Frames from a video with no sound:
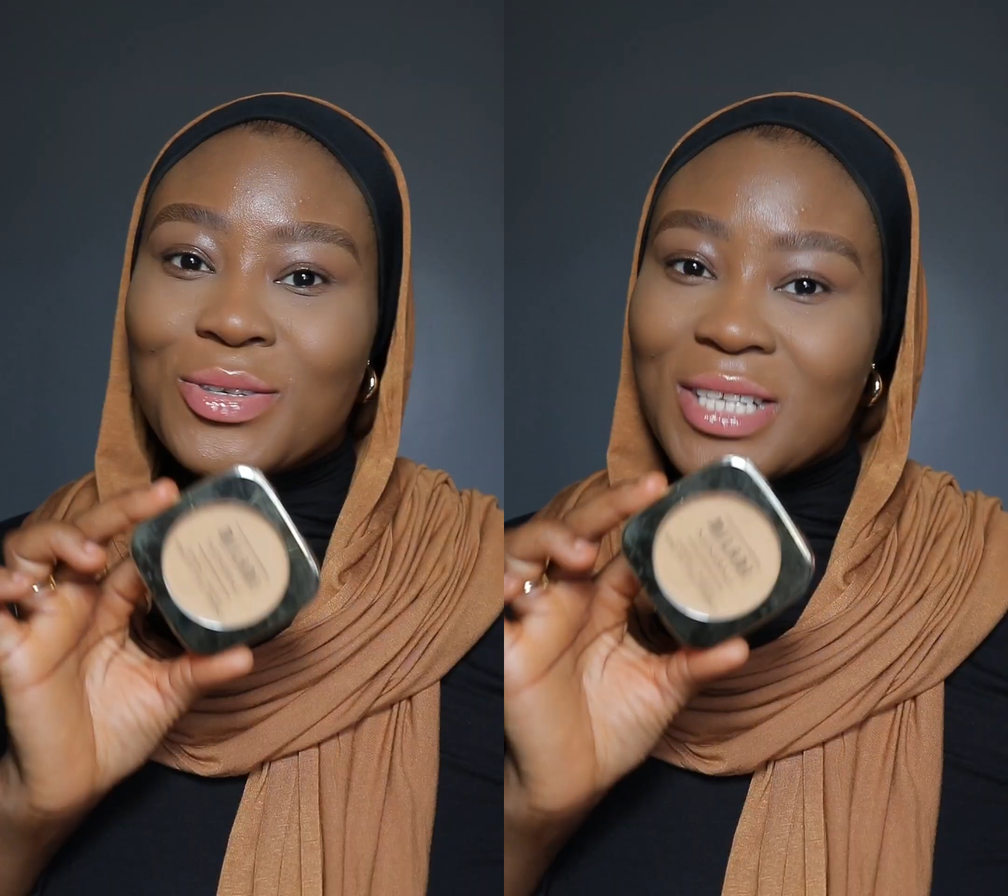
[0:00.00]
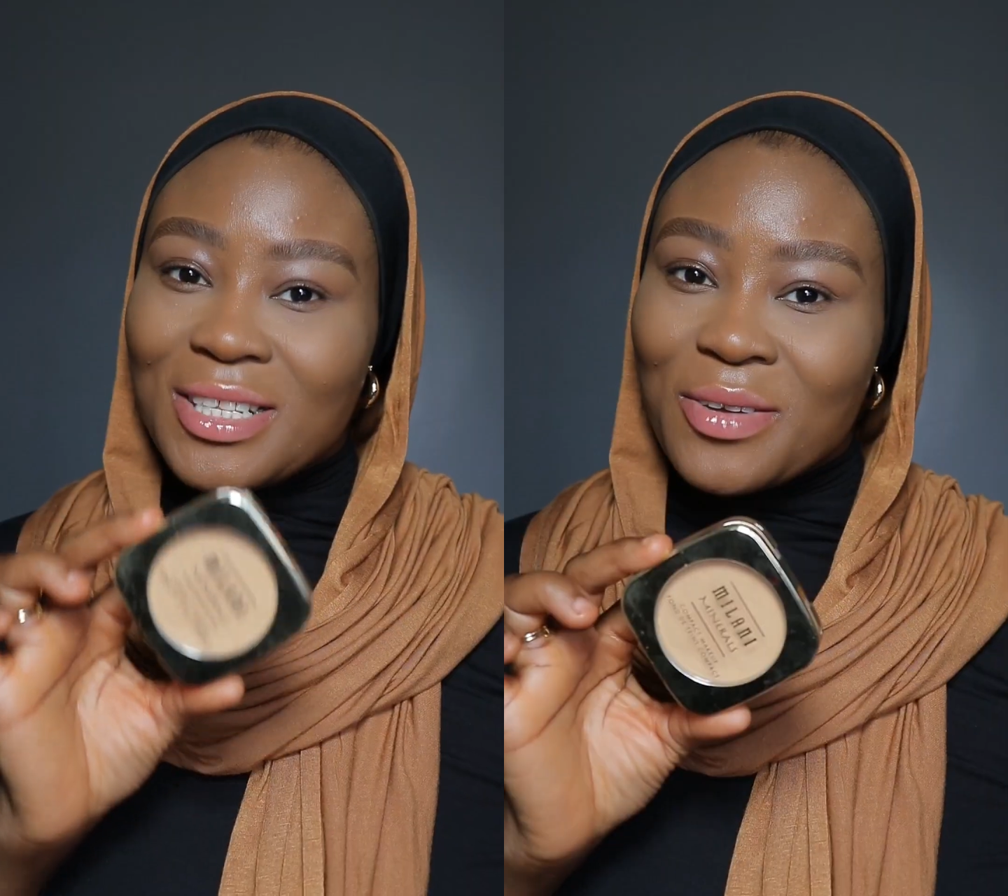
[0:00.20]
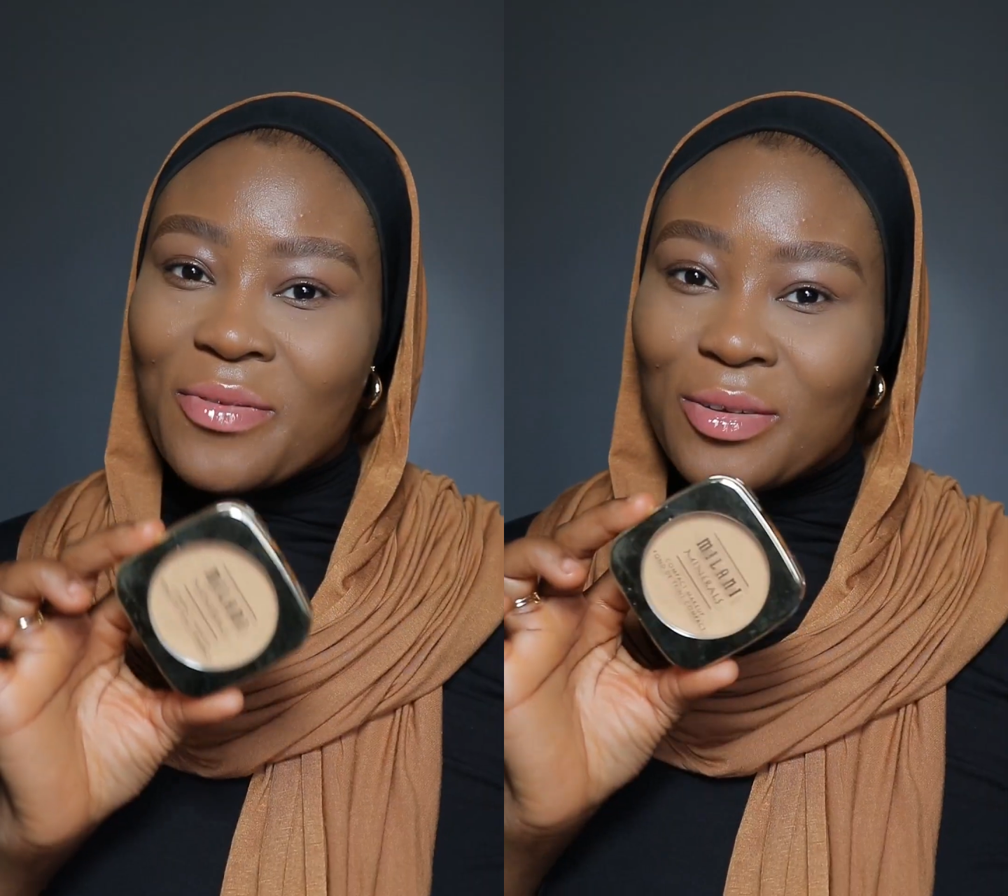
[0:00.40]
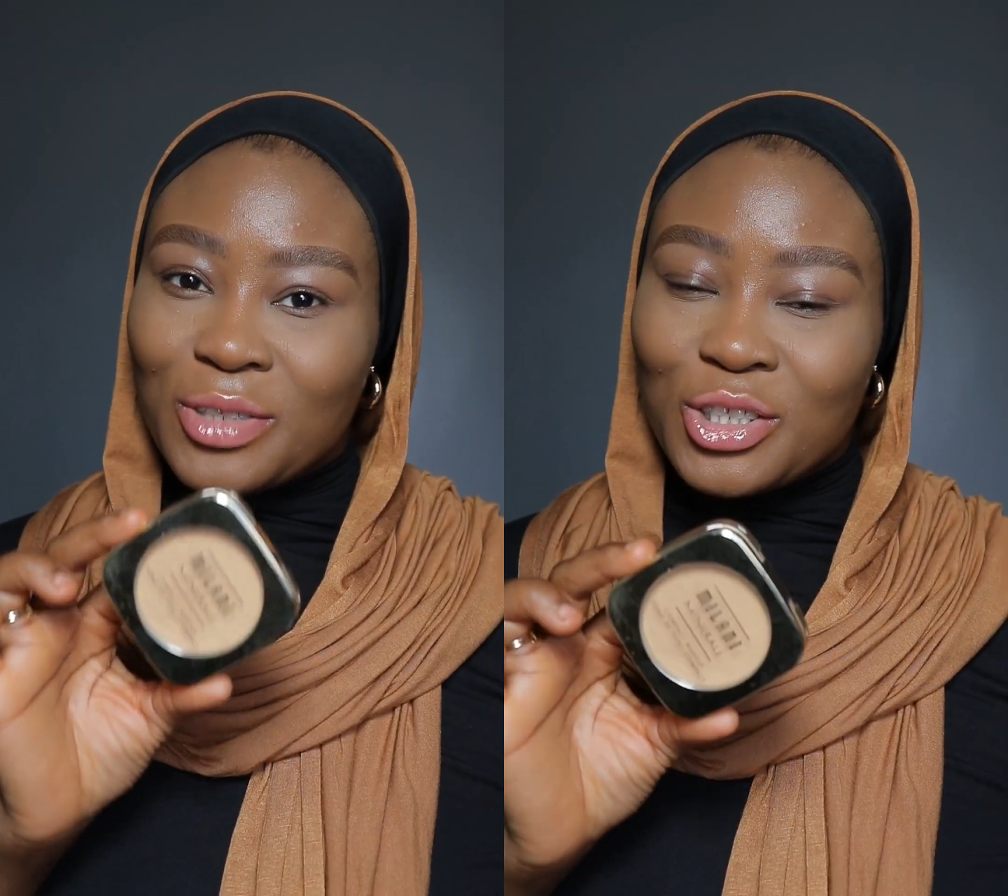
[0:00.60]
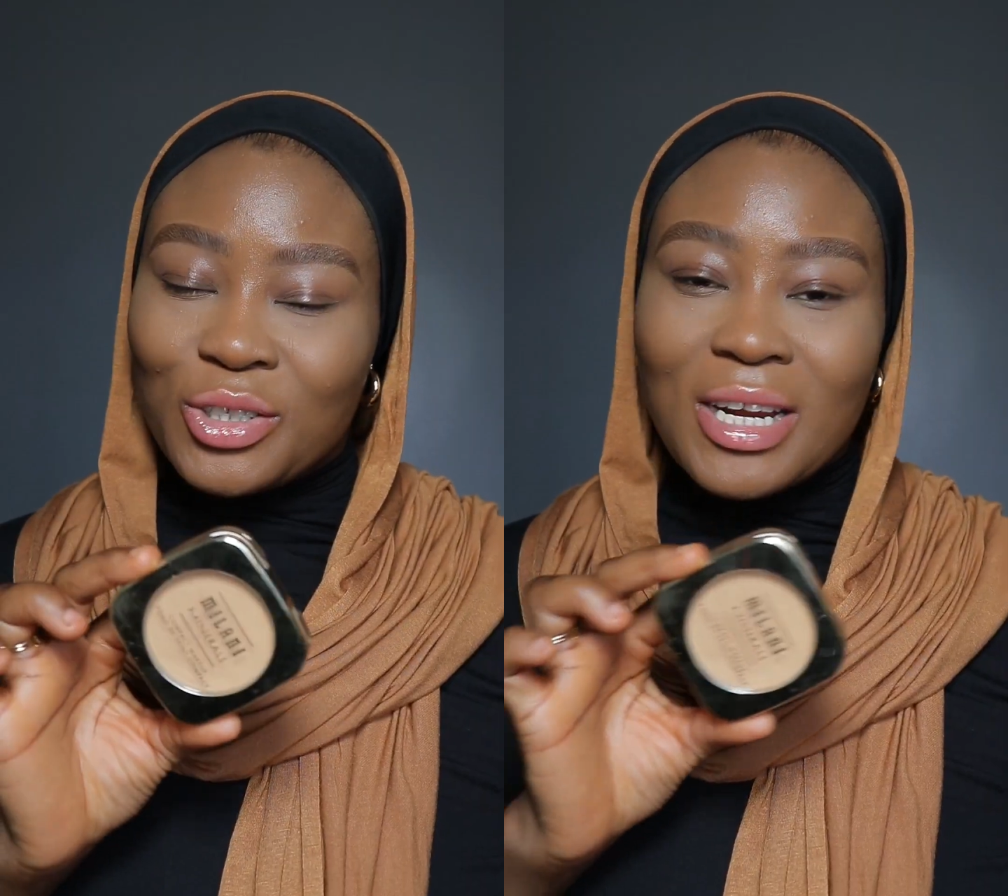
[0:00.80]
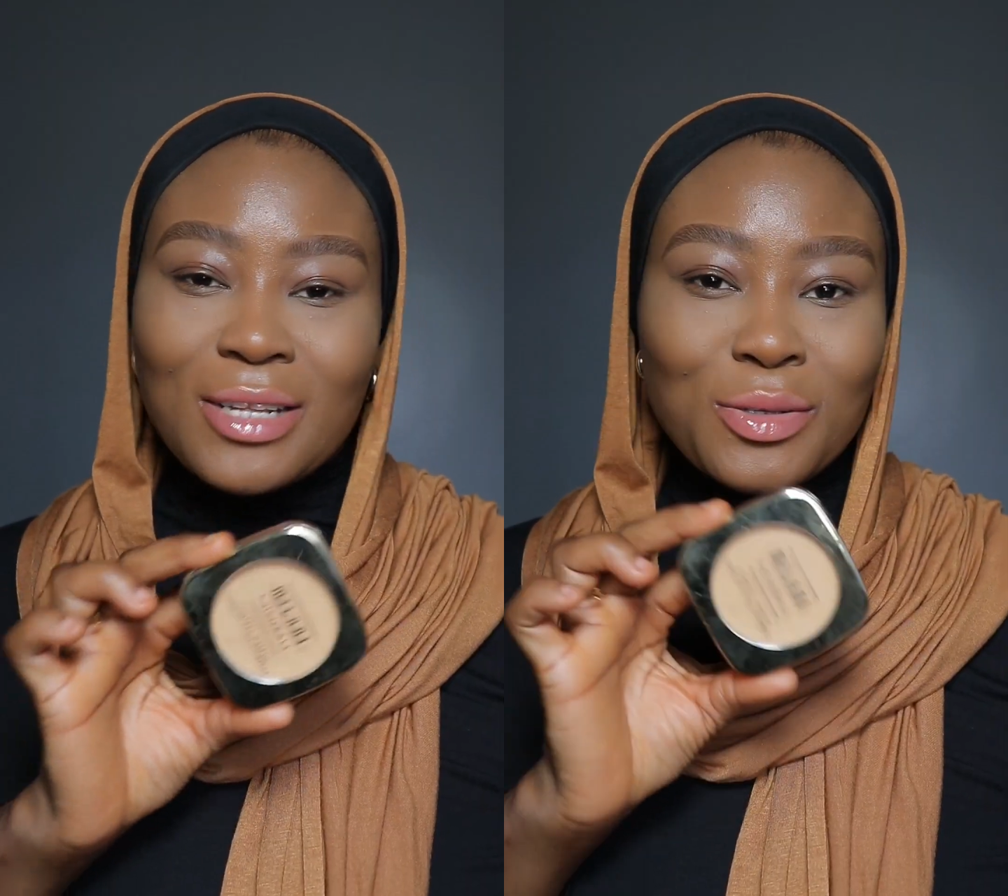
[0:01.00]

To set your foundation and